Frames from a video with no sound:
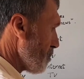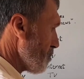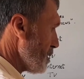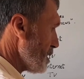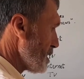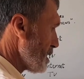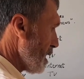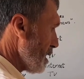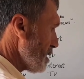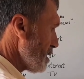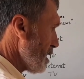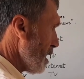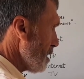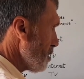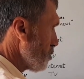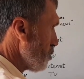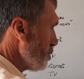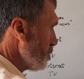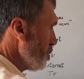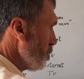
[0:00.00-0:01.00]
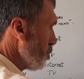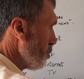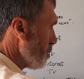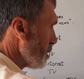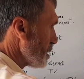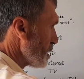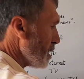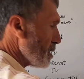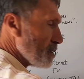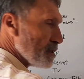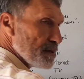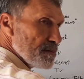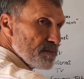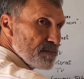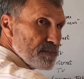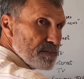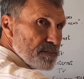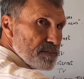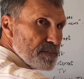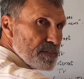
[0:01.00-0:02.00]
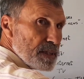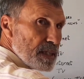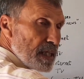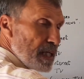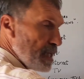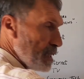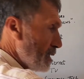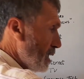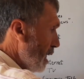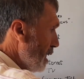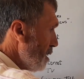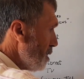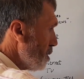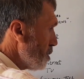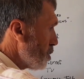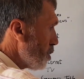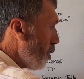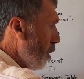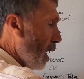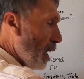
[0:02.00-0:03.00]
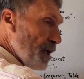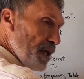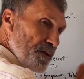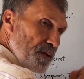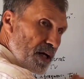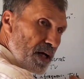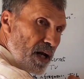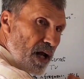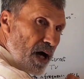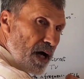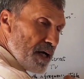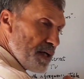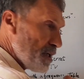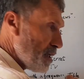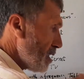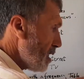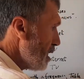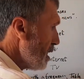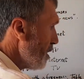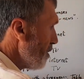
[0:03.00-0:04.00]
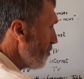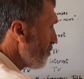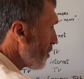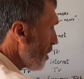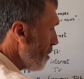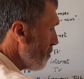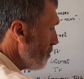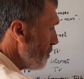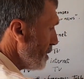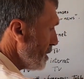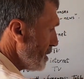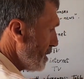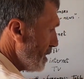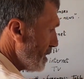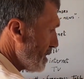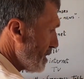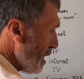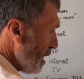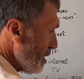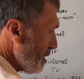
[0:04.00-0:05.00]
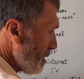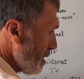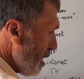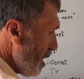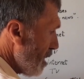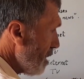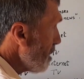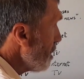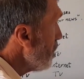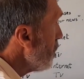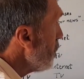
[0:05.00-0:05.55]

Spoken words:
the center to 0%. Then you draw another line from the center